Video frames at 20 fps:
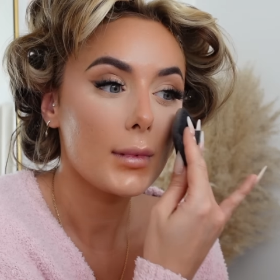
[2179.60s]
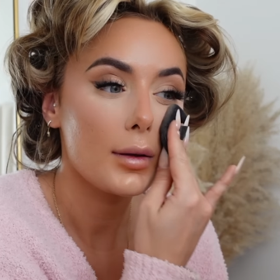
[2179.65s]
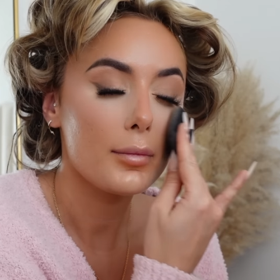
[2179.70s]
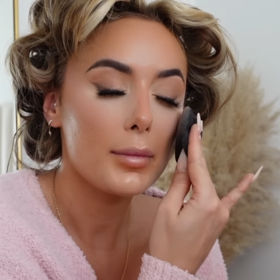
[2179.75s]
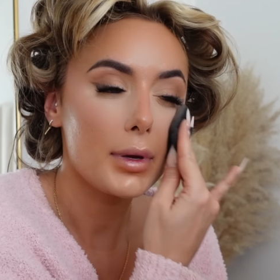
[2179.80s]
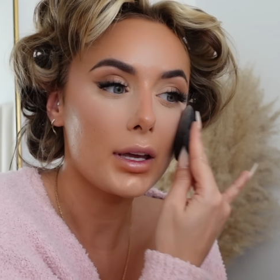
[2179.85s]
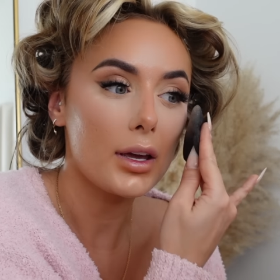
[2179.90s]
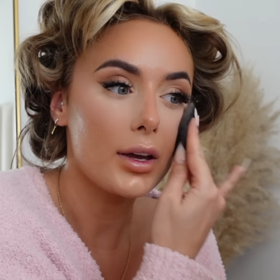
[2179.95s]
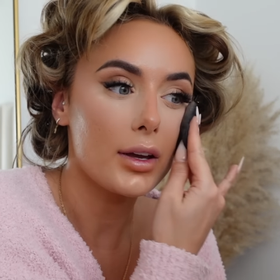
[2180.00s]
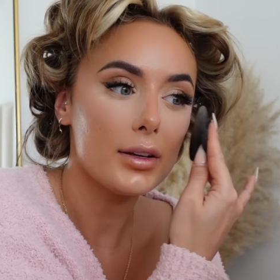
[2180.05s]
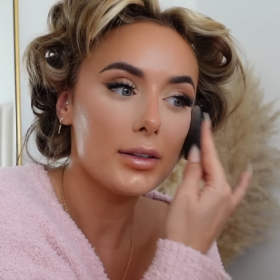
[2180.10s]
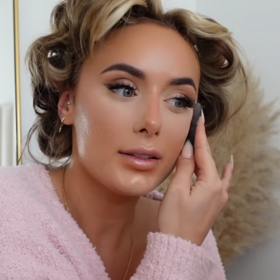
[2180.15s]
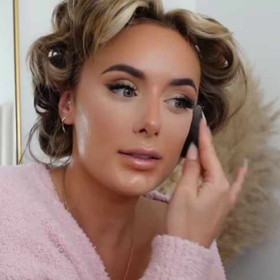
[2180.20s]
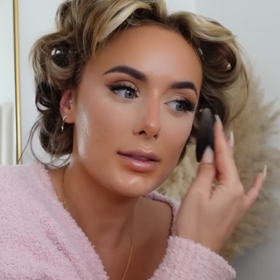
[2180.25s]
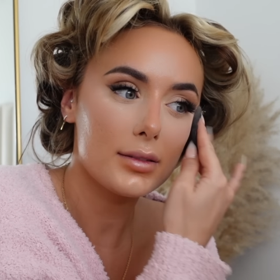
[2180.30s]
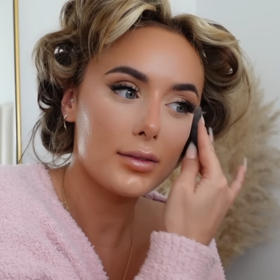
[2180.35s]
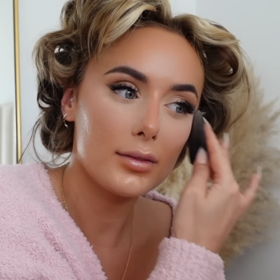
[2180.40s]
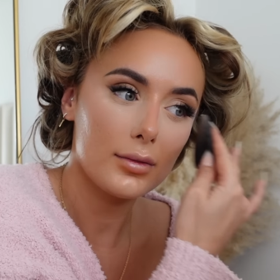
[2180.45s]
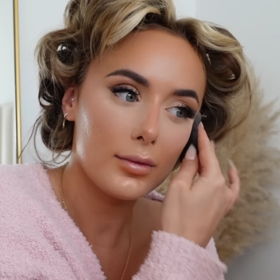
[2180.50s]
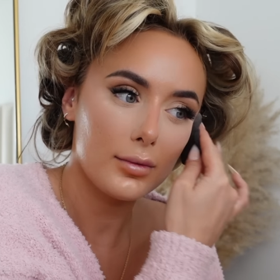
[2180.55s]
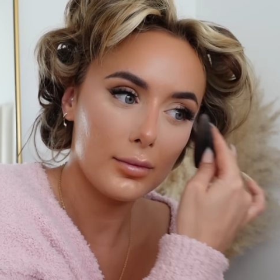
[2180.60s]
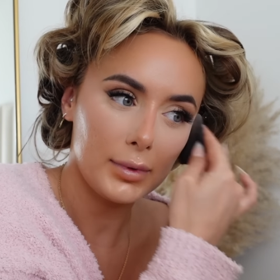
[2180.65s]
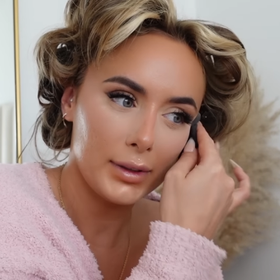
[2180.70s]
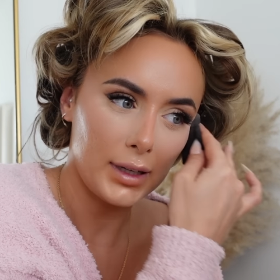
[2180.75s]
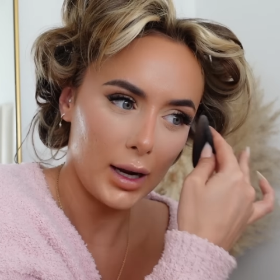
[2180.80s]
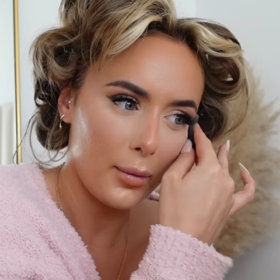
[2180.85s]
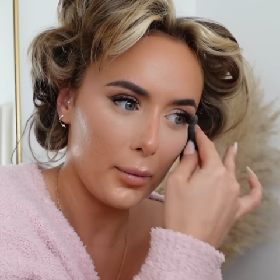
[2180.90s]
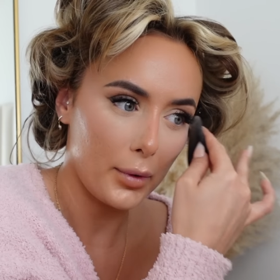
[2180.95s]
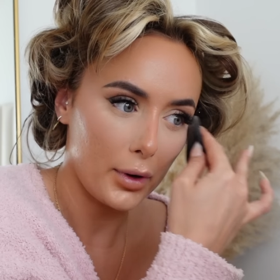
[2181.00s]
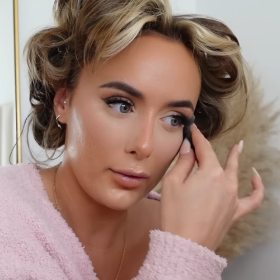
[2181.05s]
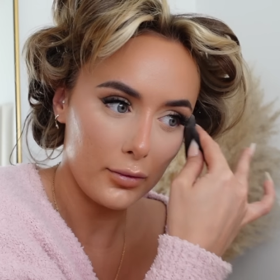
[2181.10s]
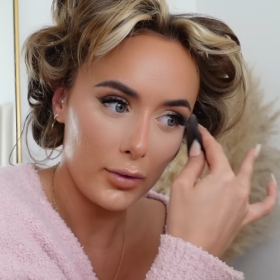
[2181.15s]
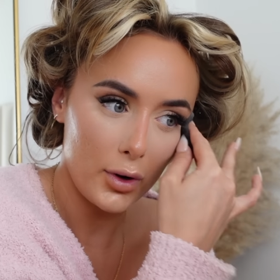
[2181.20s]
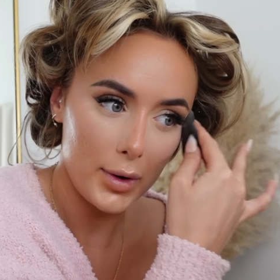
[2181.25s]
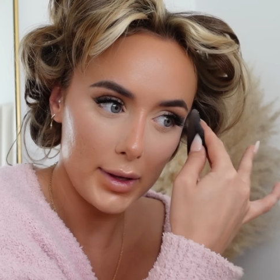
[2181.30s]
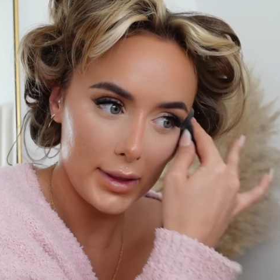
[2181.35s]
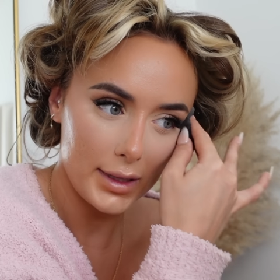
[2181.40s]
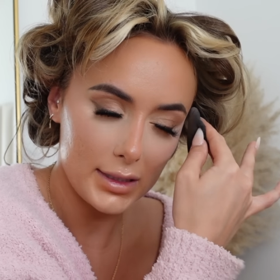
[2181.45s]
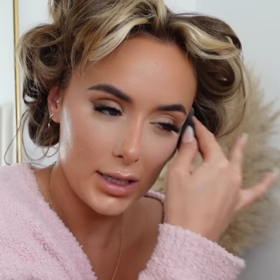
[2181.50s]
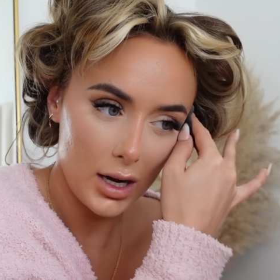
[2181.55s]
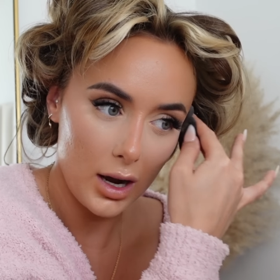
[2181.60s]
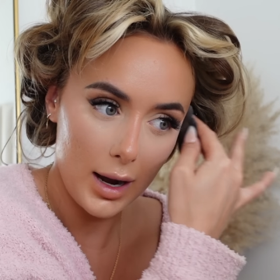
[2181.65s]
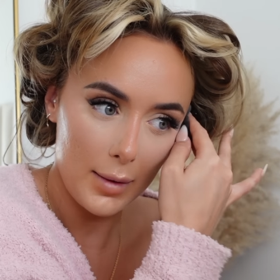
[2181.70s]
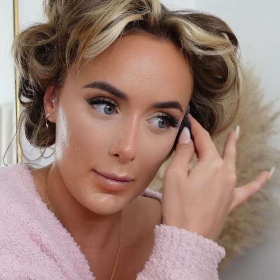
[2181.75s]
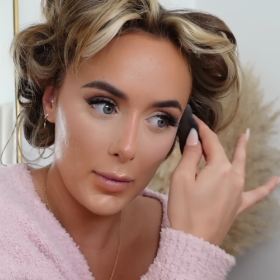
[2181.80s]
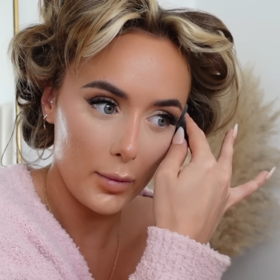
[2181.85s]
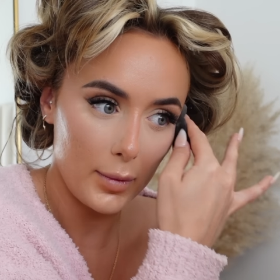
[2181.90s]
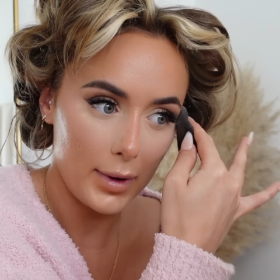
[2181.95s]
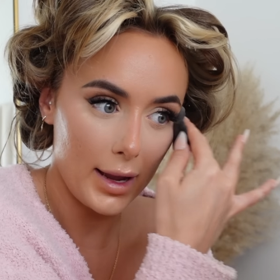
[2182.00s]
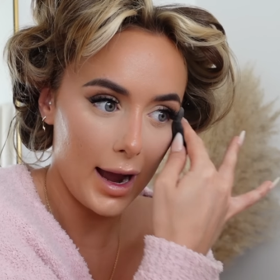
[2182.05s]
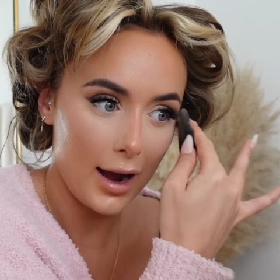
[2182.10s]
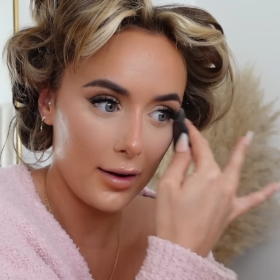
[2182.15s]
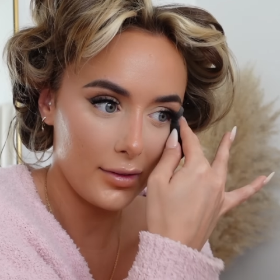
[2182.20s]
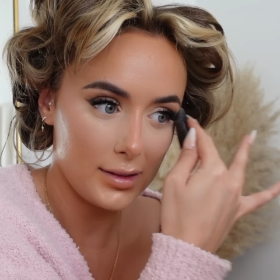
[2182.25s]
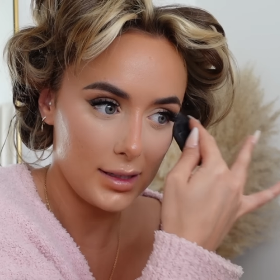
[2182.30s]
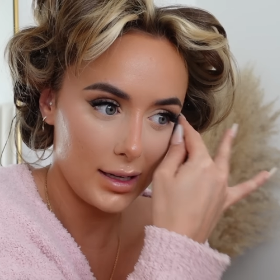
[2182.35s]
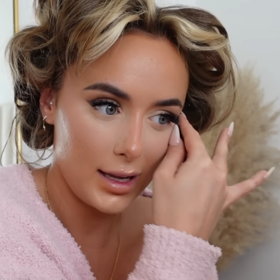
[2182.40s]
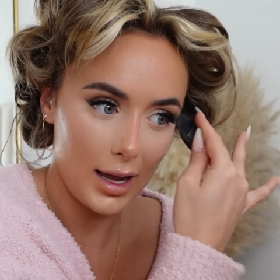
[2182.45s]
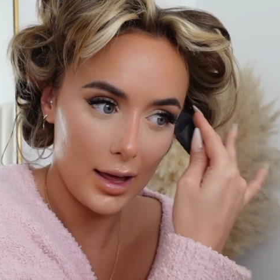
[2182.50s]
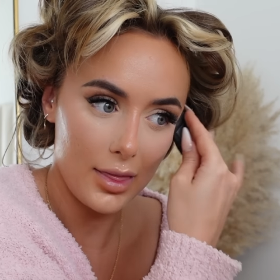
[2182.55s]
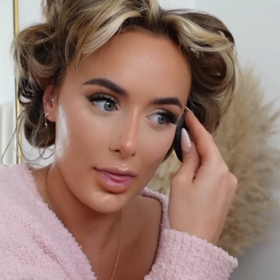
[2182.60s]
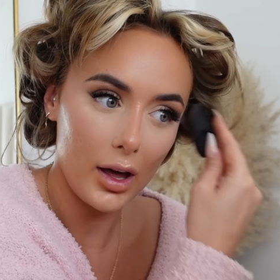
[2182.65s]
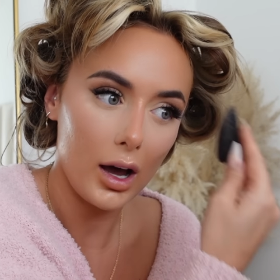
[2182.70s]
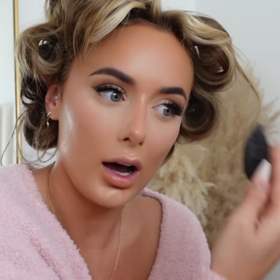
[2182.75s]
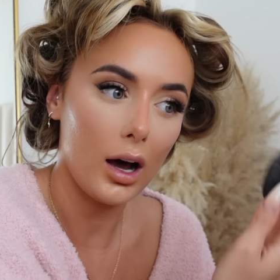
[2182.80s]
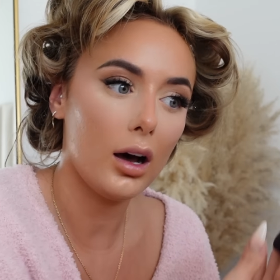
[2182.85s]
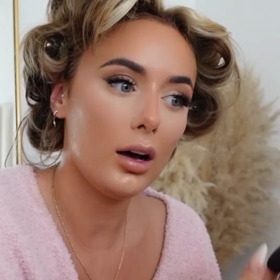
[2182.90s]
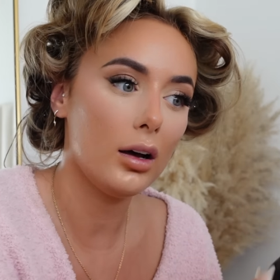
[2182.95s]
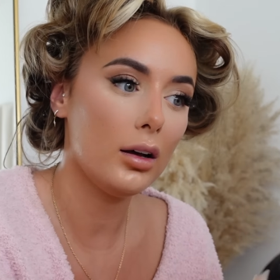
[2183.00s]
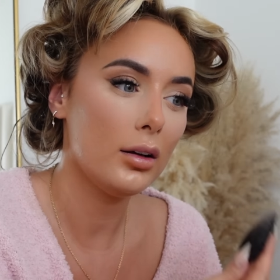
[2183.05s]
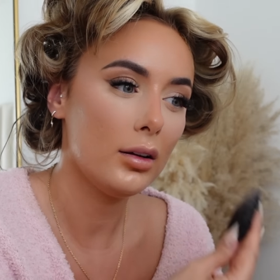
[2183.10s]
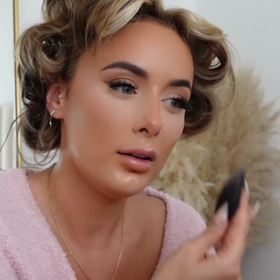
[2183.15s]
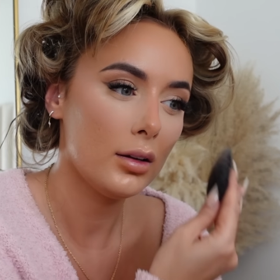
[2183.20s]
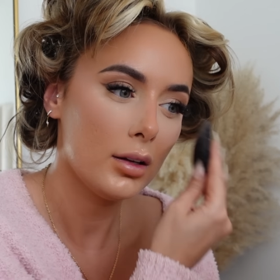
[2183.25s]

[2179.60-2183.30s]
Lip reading: because we don't want to ruin the time that we have together.